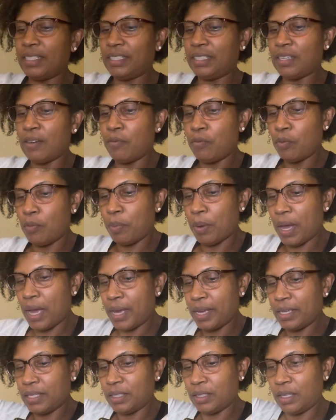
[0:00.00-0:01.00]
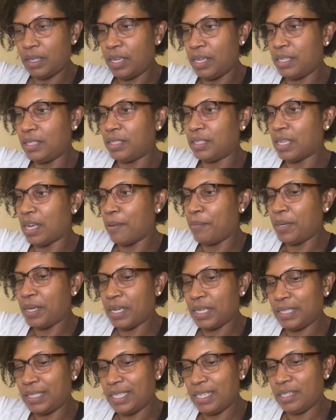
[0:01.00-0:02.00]
several pockets on the inside
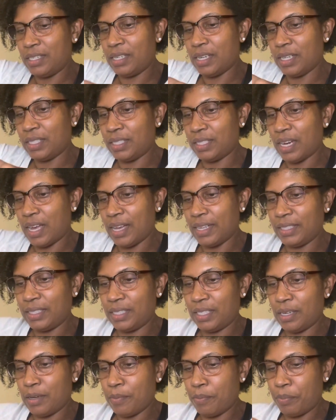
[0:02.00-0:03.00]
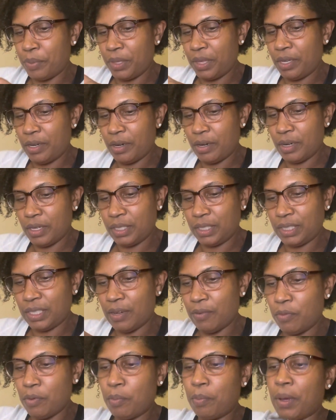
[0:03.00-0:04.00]
because it does not zip, but there are
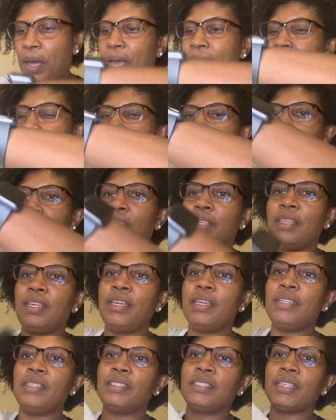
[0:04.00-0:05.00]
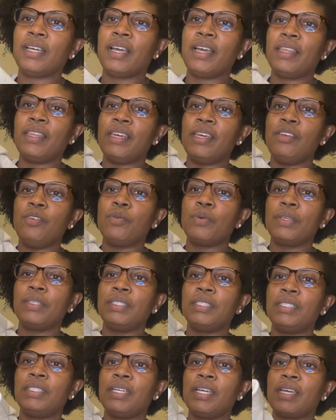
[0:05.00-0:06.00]
several pockets on the inside that you can
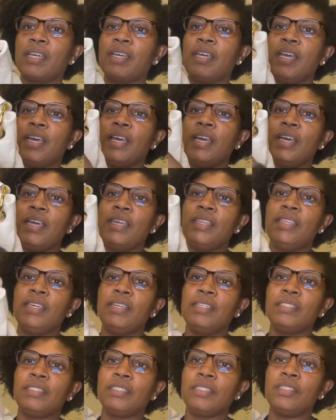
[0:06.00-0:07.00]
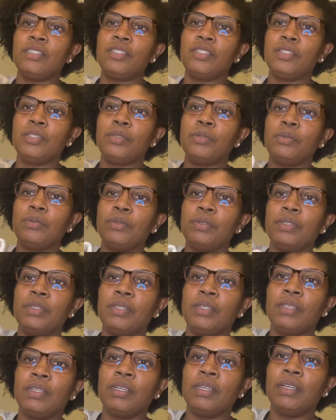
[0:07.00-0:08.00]
stick things into.
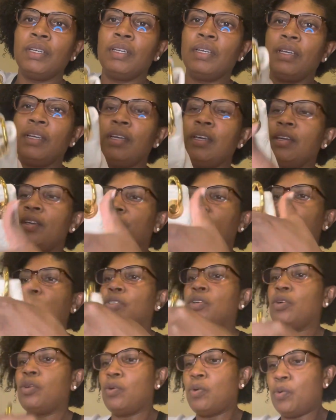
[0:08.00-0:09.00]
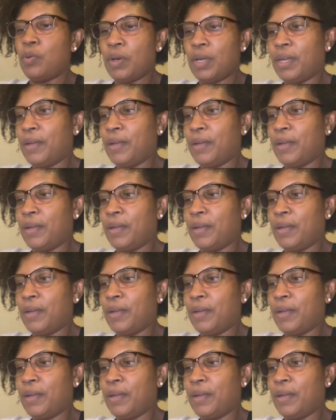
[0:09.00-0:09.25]
So